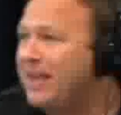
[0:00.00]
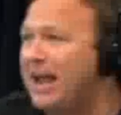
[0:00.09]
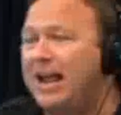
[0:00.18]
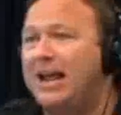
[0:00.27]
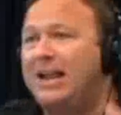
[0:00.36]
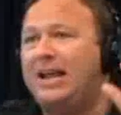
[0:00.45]

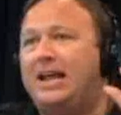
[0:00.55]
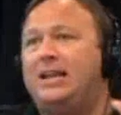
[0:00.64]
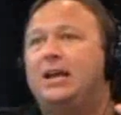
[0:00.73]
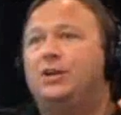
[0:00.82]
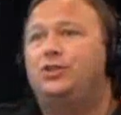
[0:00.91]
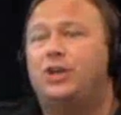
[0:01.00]

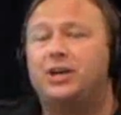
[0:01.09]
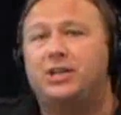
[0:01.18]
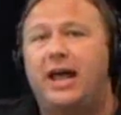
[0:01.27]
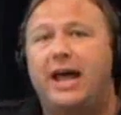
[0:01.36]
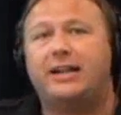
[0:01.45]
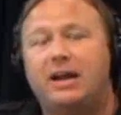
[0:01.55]
and just
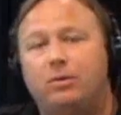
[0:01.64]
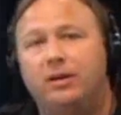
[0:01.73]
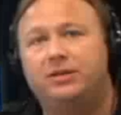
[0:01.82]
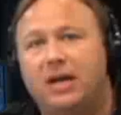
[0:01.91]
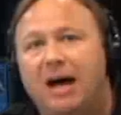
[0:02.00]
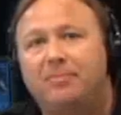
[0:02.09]
like they
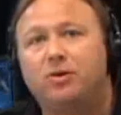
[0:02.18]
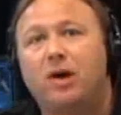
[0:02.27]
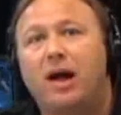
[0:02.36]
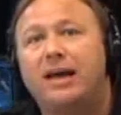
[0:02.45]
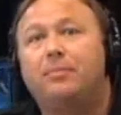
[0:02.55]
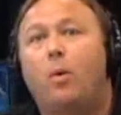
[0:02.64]
released the Abu
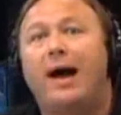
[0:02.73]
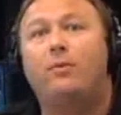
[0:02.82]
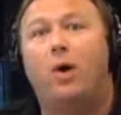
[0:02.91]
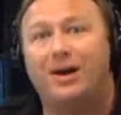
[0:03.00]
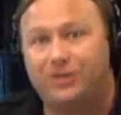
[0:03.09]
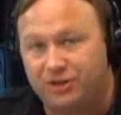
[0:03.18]
Ghraib
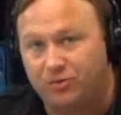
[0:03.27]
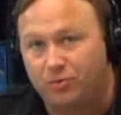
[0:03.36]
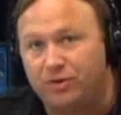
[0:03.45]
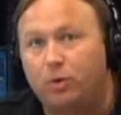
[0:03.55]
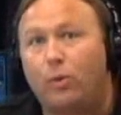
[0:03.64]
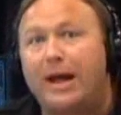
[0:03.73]
whitewashes
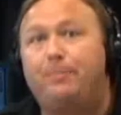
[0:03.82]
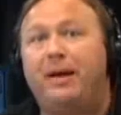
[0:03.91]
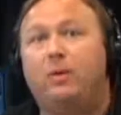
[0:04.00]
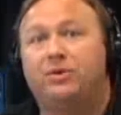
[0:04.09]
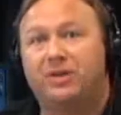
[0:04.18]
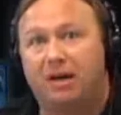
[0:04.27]
when the
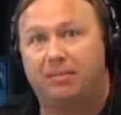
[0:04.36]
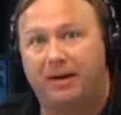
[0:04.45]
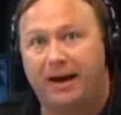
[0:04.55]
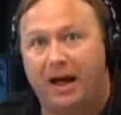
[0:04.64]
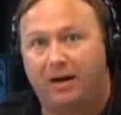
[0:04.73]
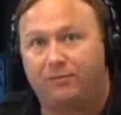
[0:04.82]
raping was
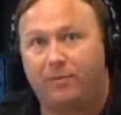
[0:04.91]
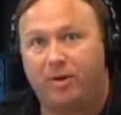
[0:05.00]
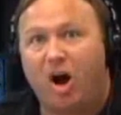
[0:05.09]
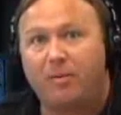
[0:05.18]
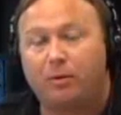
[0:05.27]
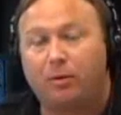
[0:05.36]
coming out from the
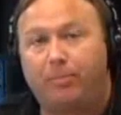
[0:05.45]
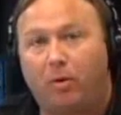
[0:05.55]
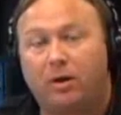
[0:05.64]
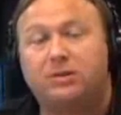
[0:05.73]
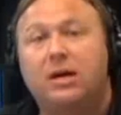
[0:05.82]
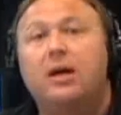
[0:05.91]
Army
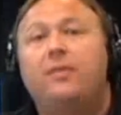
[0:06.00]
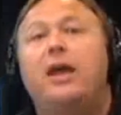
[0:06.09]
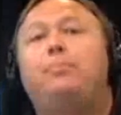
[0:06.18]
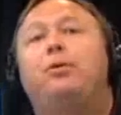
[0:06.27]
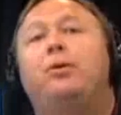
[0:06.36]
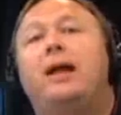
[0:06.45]
reports,
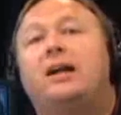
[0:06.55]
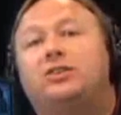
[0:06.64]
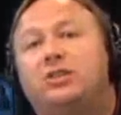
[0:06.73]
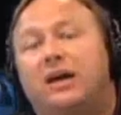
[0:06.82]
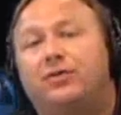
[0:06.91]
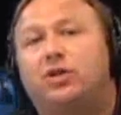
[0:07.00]
they put out
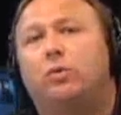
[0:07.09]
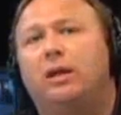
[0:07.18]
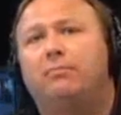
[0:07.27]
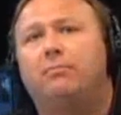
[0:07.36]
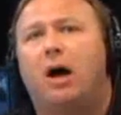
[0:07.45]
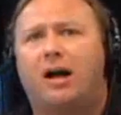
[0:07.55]
stuff so
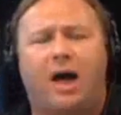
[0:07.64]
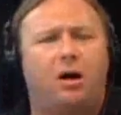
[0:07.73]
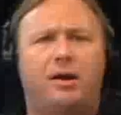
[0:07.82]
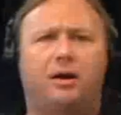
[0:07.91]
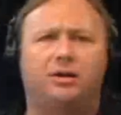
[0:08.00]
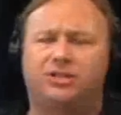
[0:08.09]
Limbaugh got
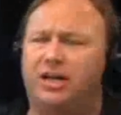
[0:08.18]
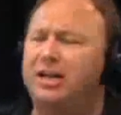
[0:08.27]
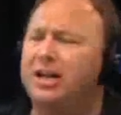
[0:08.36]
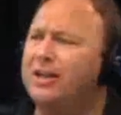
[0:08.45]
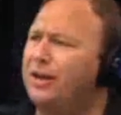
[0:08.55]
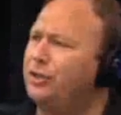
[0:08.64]
on air and said,
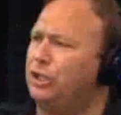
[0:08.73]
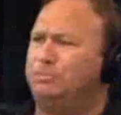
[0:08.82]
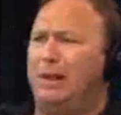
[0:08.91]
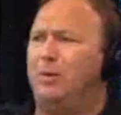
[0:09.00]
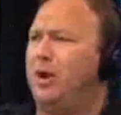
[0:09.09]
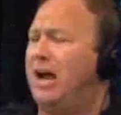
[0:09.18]
they're just
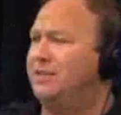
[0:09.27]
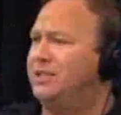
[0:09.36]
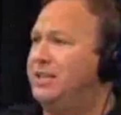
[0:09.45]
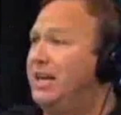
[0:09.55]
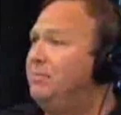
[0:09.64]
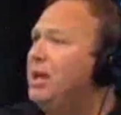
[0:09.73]
blowing off
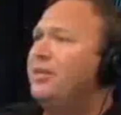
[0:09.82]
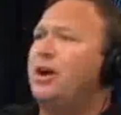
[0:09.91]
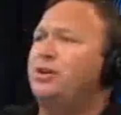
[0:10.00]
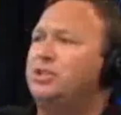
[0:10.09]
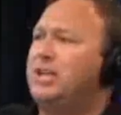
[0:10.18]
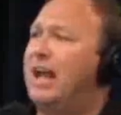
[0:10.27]
steam.
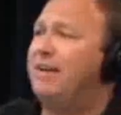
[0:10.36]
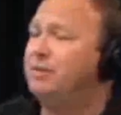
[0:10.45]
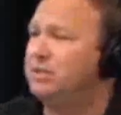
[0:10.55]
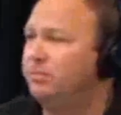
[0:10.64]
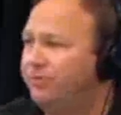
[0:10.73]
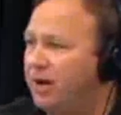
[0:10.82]
They're just having
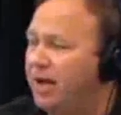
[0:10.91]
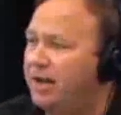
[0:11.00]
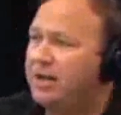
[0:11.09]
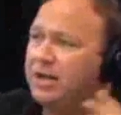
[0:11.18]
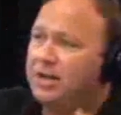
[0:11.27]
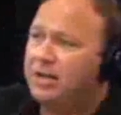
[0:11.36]
some
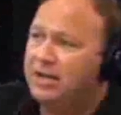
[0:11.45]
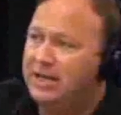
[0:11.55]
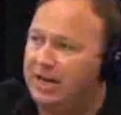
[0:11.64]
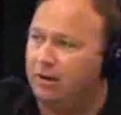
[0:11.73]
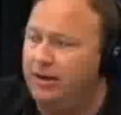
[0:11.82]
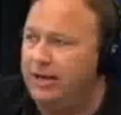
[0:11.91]
fun.
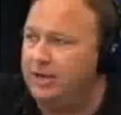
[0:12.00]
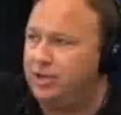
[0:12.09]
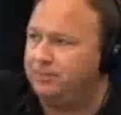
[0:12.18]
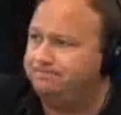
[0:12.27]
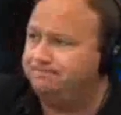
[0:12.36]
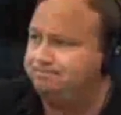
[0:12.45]
Here it is.